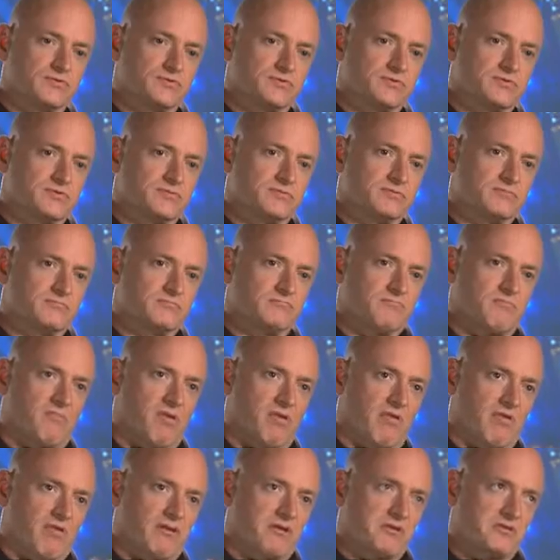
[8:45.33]
was
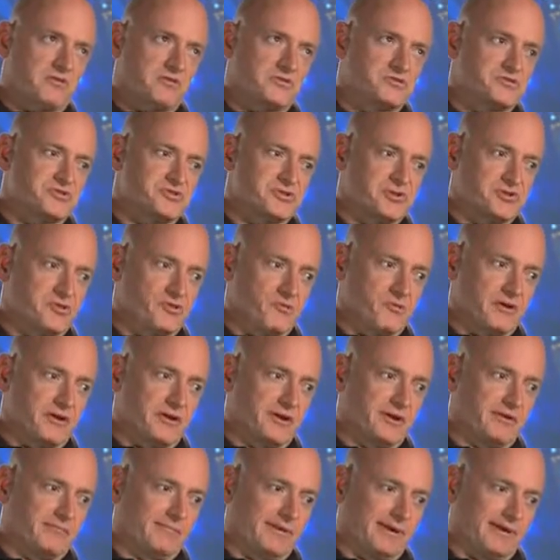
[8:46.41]

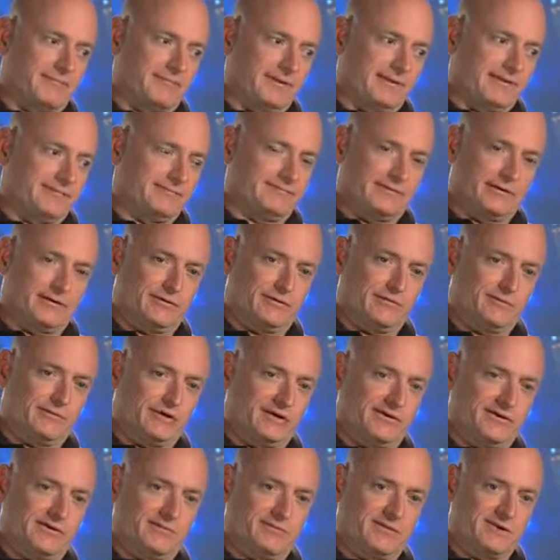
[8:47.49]
considering maybe, you know,
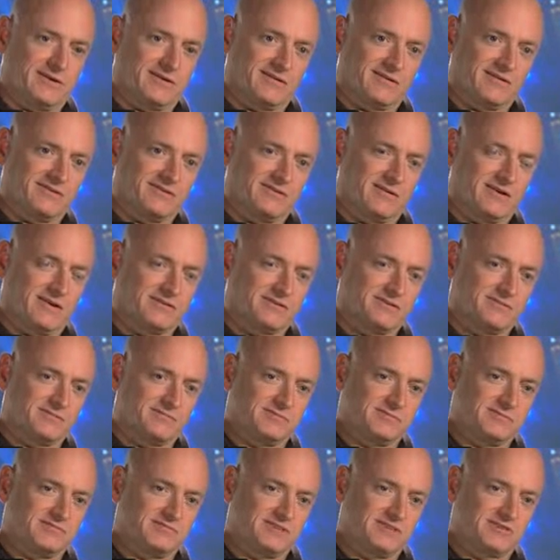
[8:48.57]
being a medical doctor,
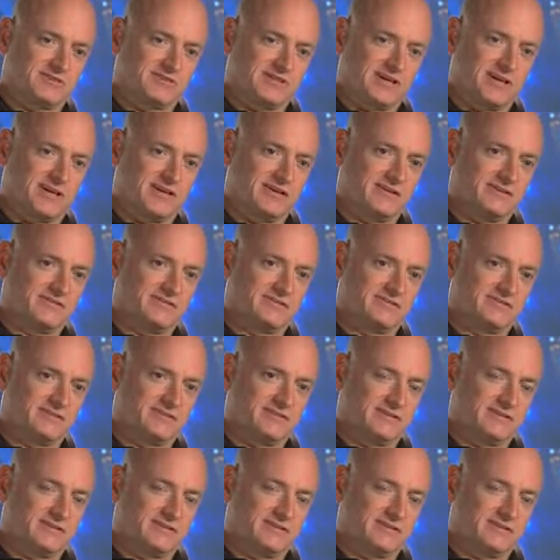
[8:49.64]
but decided,